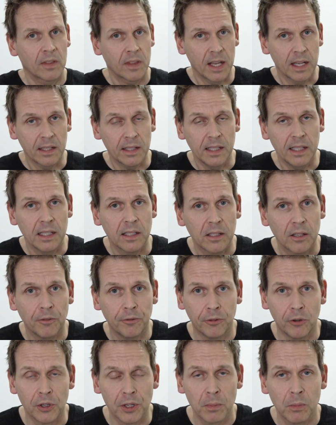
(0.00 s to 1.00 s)
that is
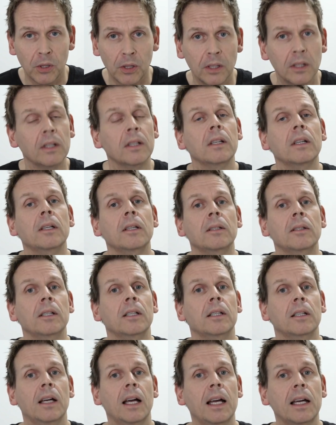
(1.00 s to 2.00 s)
affordable
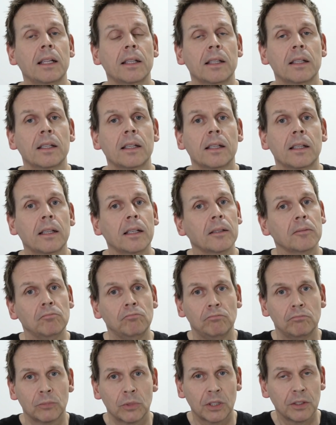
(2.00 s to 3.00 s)
and
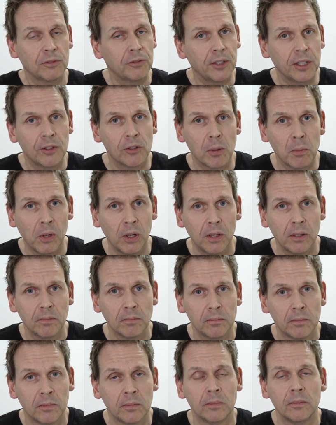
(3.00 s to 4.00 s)
um,
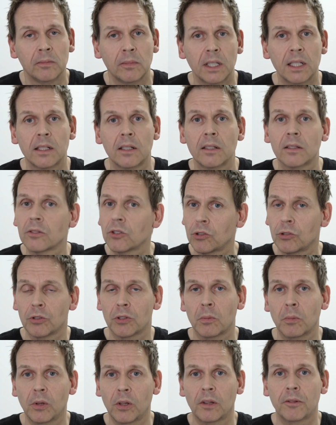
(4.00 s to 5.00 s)
configurable and
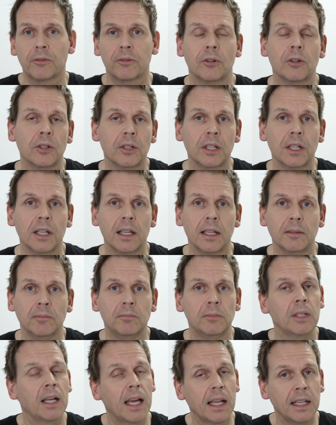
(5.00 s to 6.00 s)
suitable for uh,
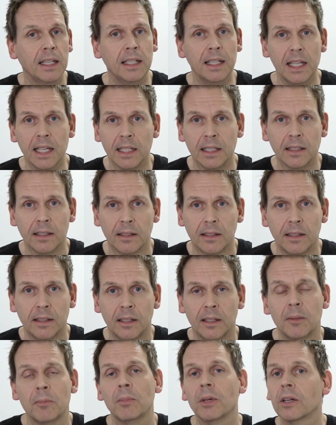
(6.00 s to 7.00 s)
any need
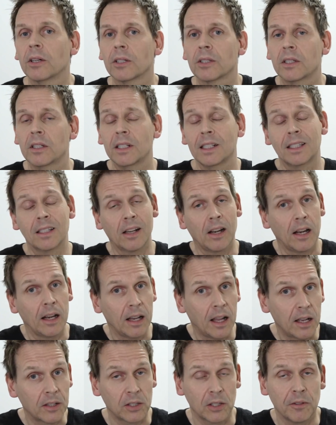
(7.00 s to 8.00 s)
because there is a
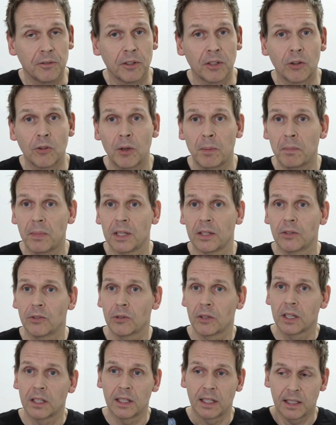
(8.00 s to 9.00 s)
lot of equipment
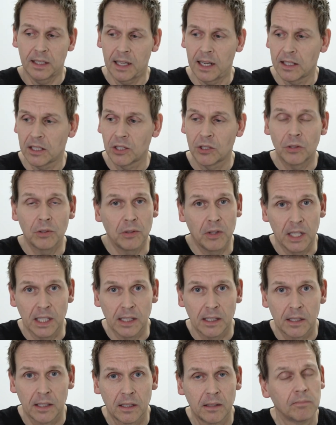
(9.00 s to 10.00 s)
you can attach to
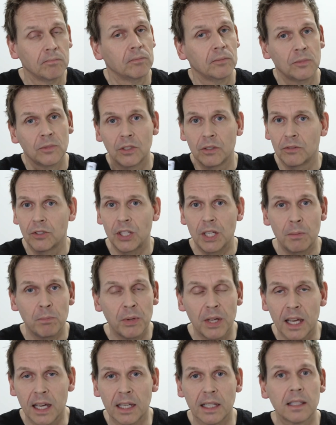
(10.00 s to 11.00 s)
this
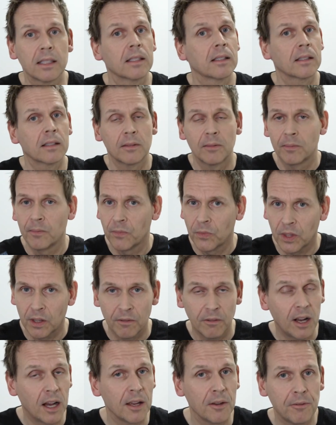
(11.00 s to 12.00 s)
GPS,
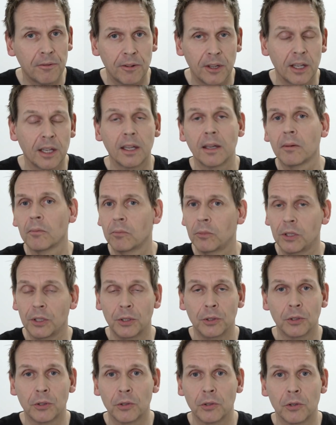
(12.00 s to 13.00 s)
Wi Fi,
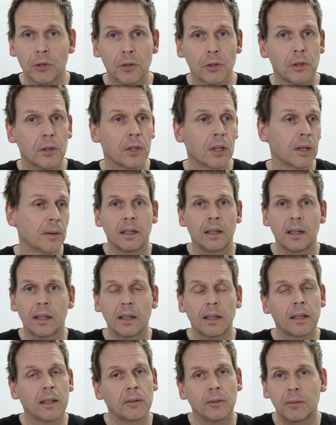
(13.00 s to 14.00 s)
Bluetooth,
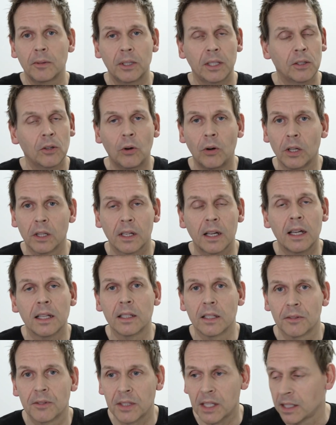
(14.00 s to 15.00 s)
uh, all kind of